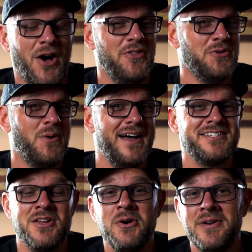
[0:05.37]

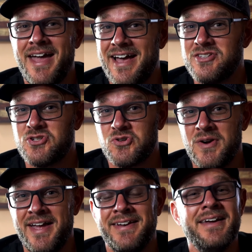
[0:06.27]
otherwise known as
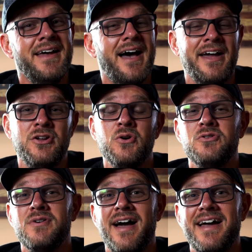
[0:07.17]
Tren. I know
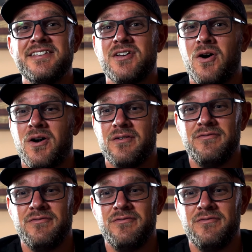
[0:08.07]
you guys are